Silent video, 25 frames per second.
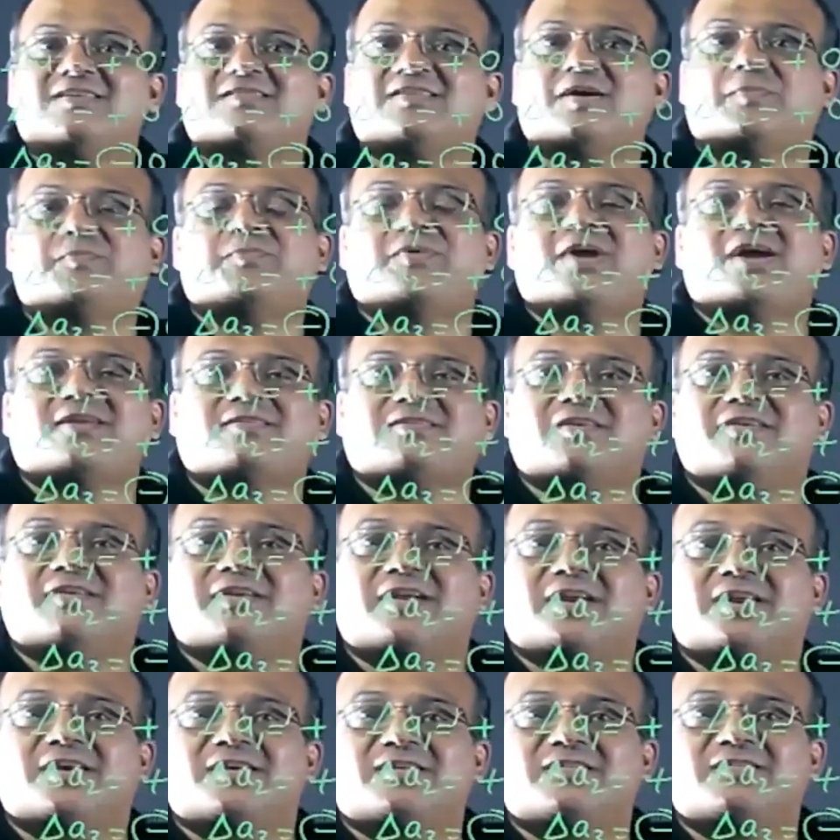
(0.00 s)
subtracting
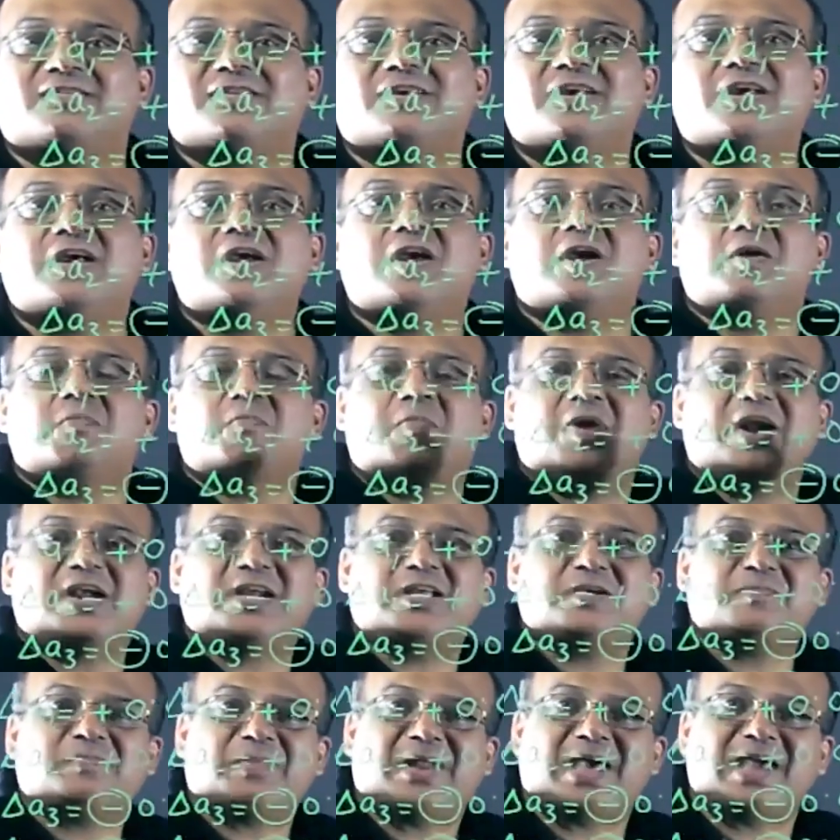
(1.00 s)
readings,
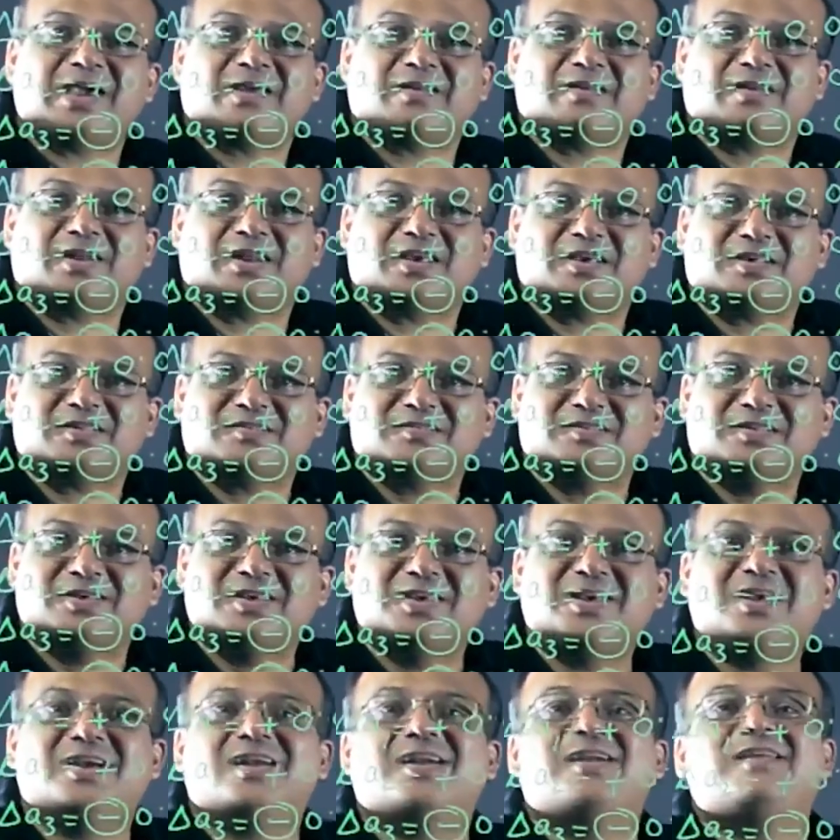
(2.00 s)
multiplying readings,
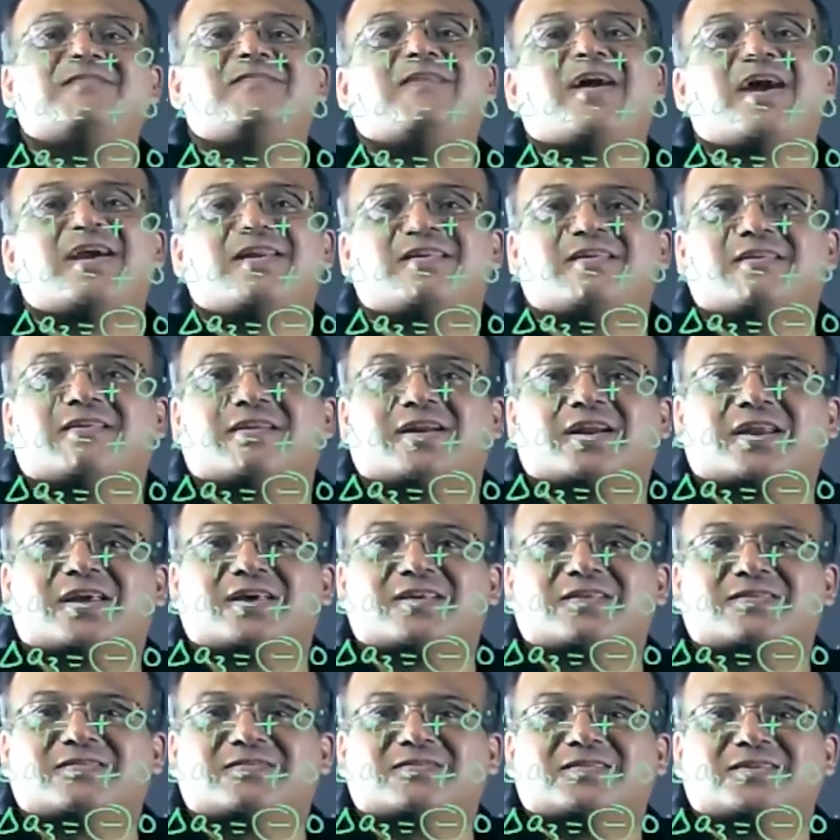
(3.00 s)
dividing
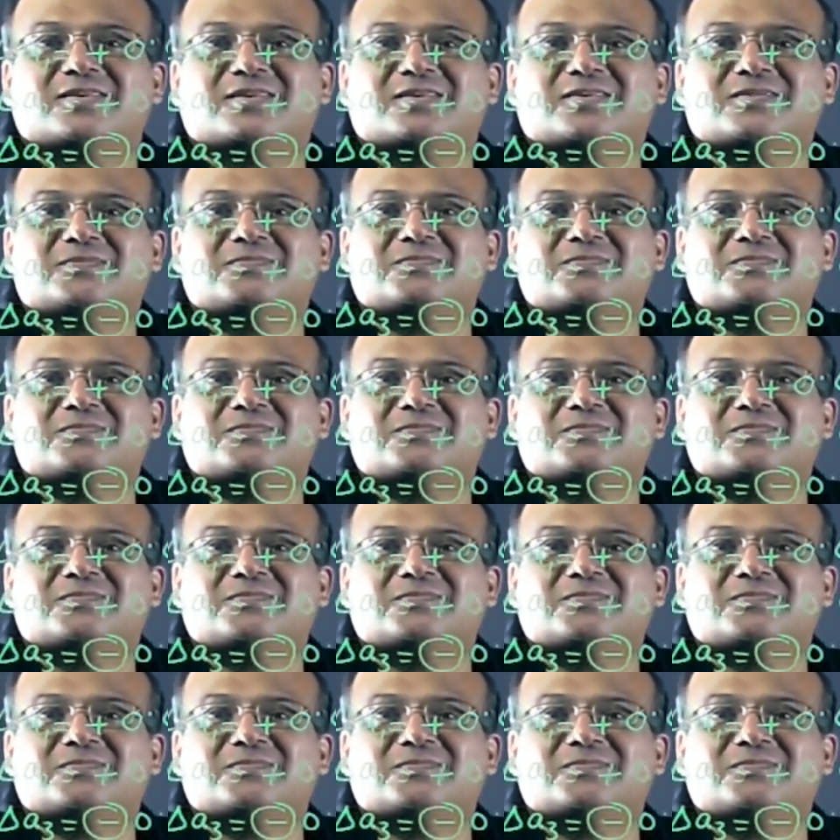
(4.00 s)
readings.